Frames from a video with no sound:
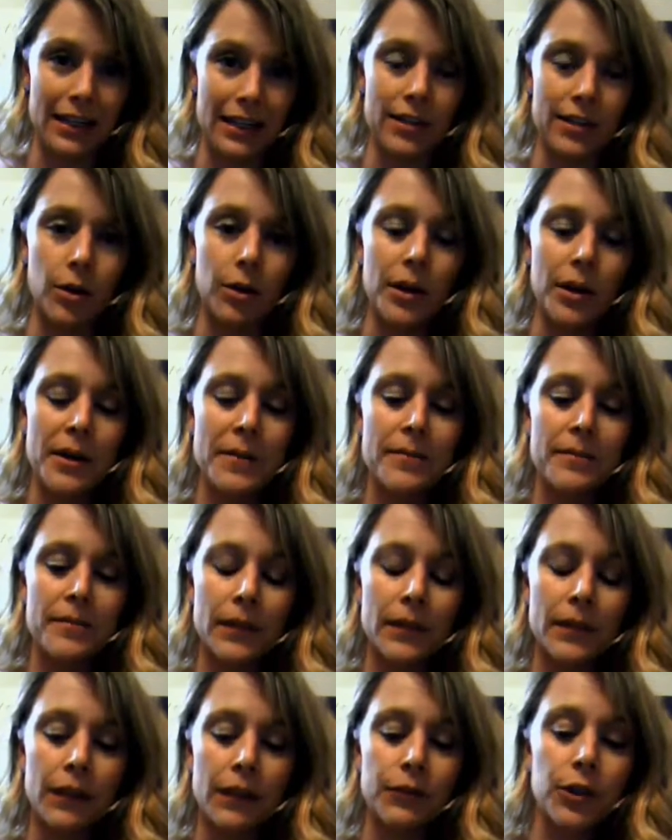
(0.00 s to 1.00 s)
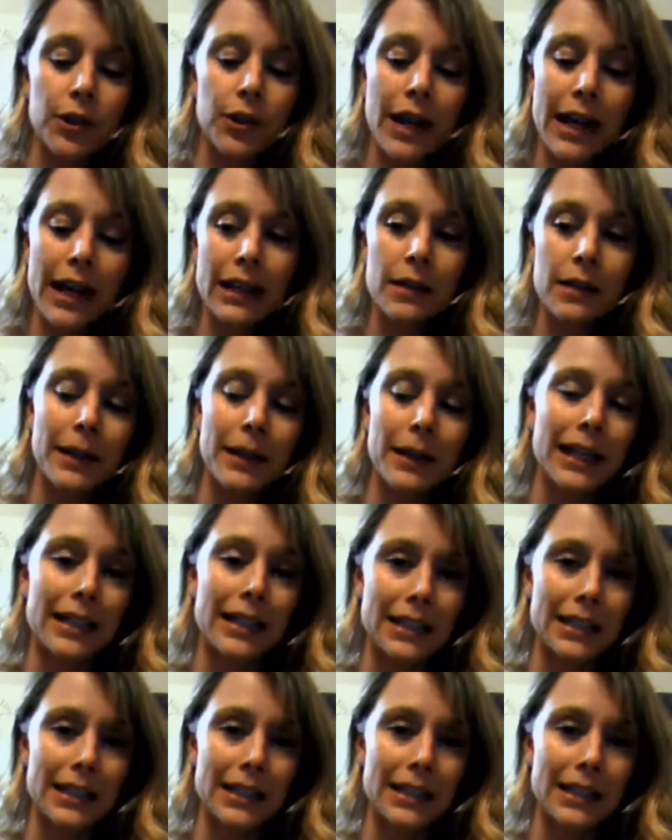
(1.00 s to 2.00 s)
So if you're not going to make a
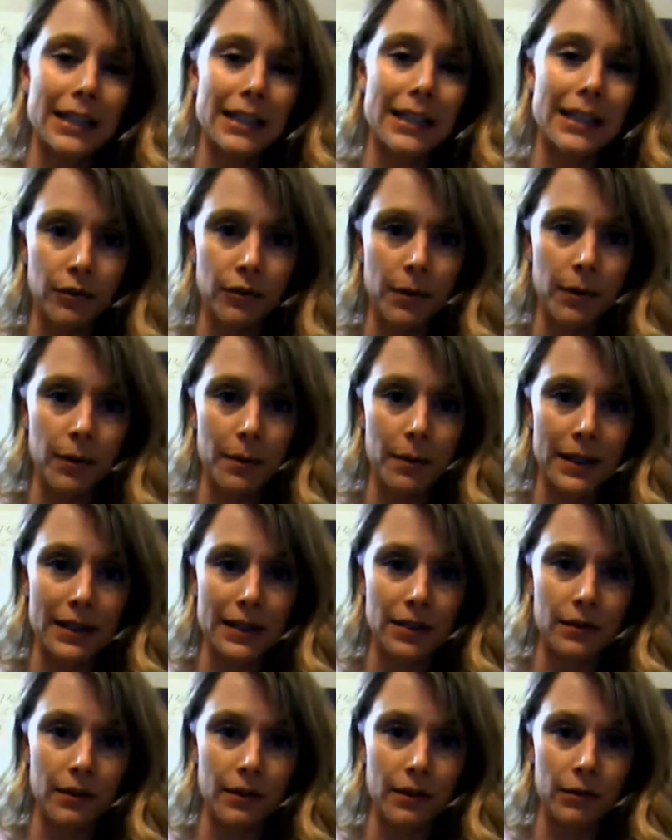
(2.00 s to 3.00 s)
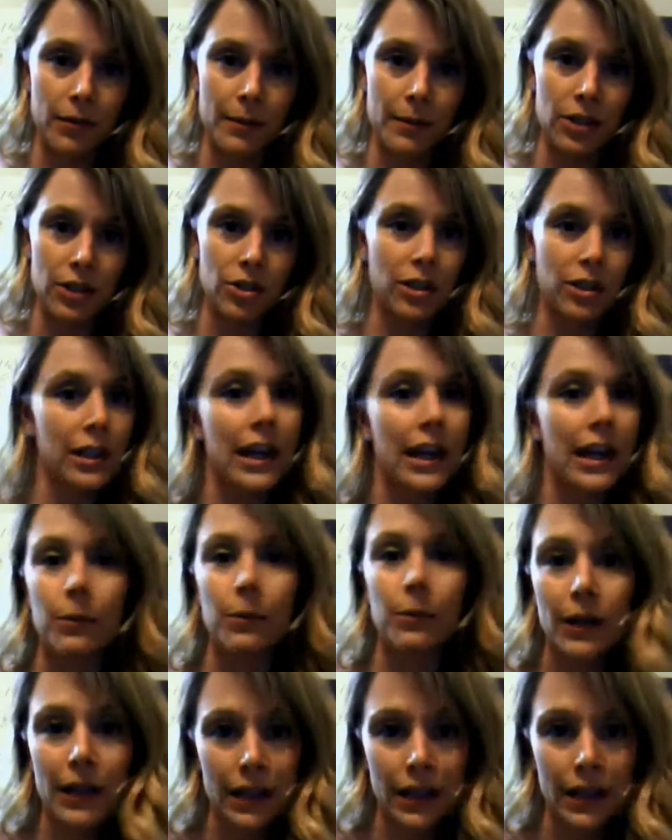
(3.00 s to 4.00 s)
decision from a piece of information, I
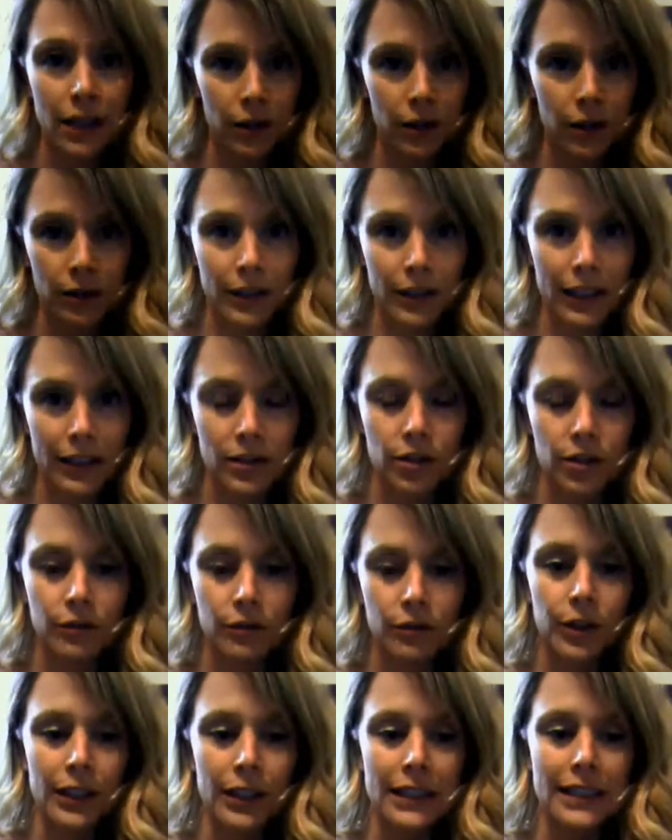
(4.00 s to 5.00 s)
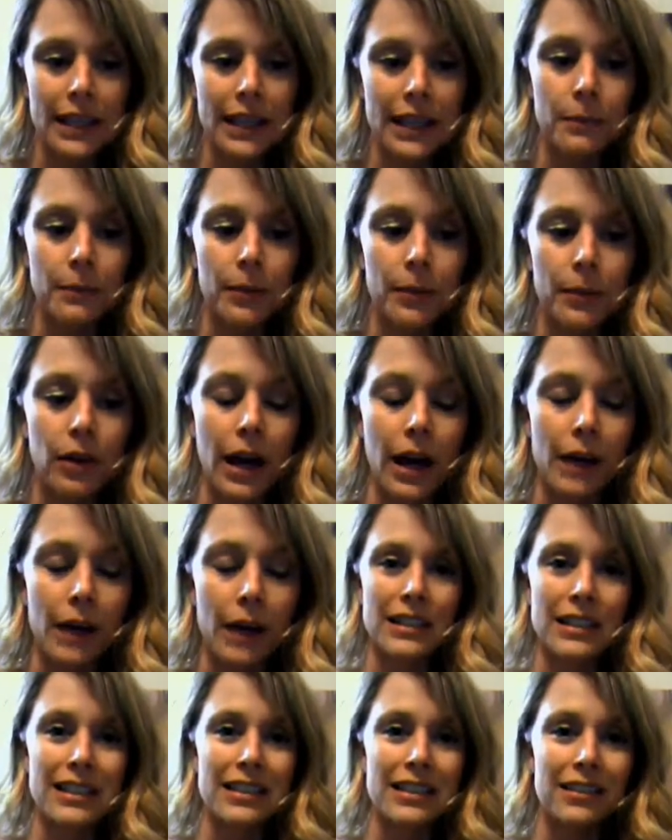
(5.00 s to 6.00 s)
wouldn't include it. So for example, I
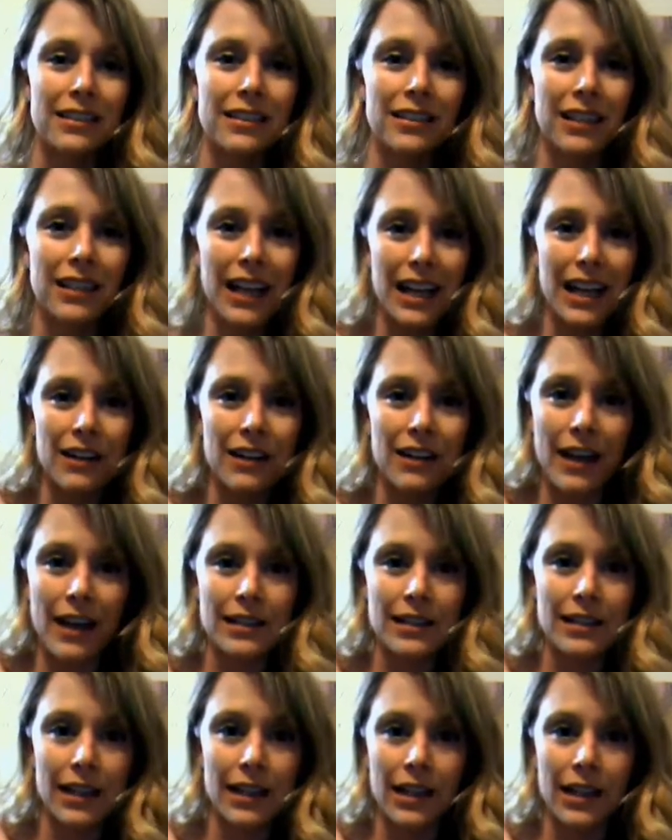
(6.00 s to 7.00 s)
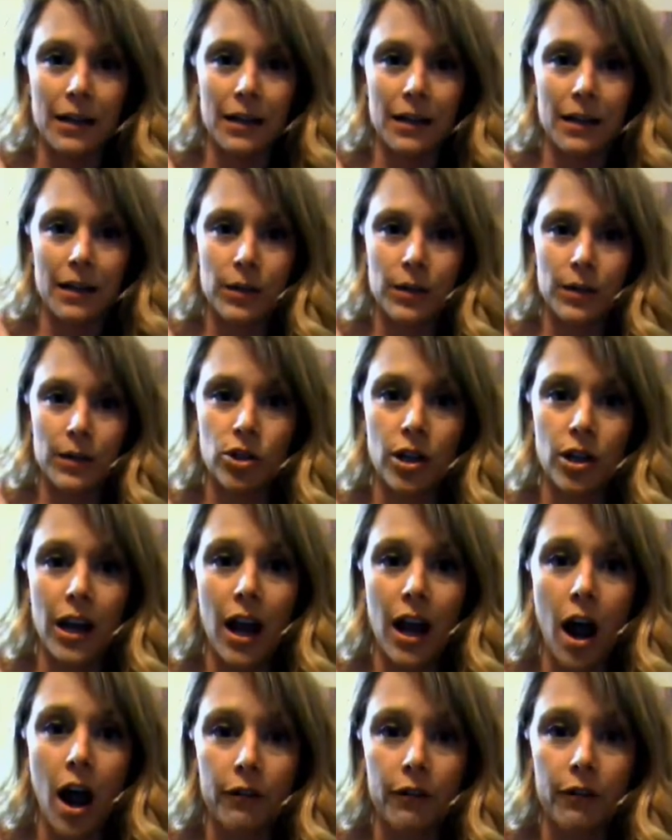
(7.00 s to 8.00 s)
was still kind of vacillating between should
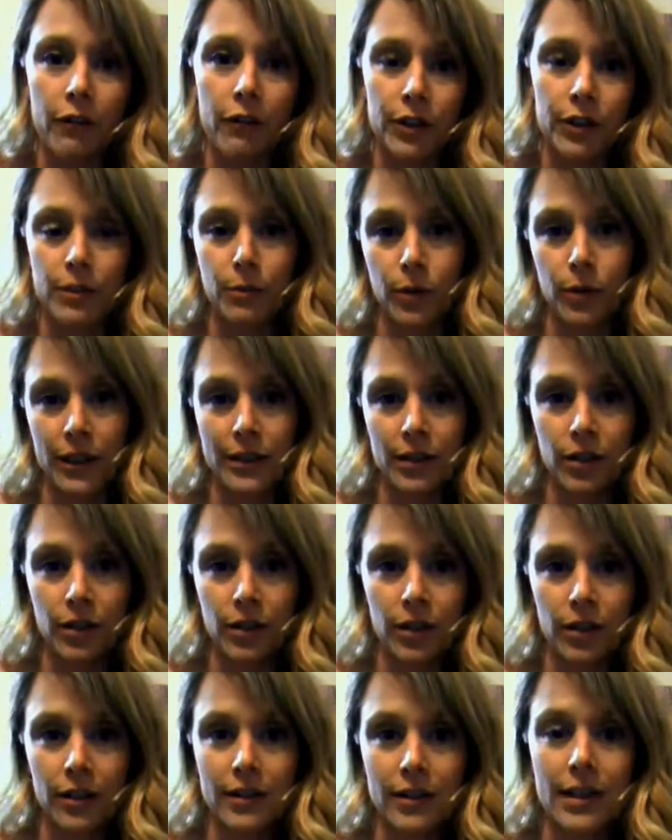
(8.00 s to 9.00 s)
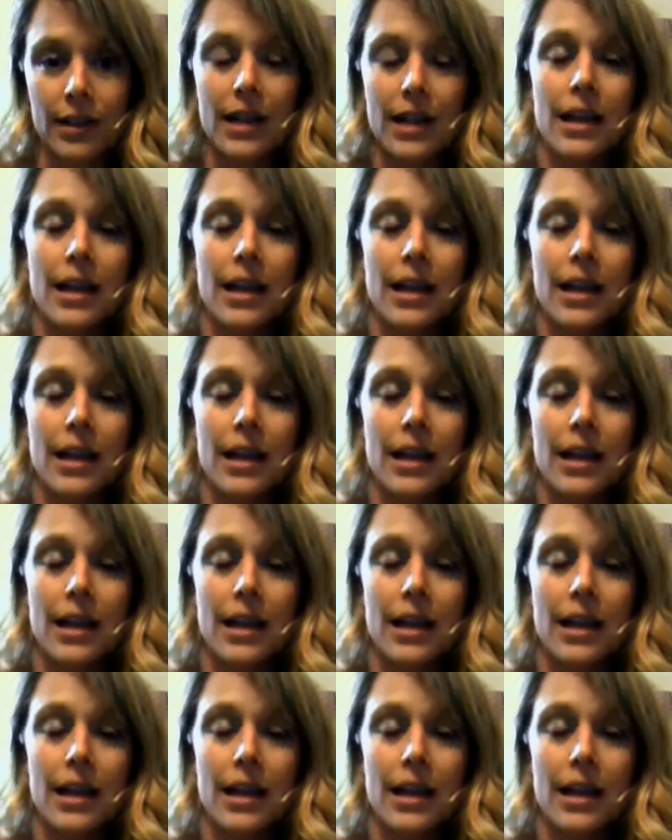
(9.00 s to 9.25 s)
I offer it to boys and girls.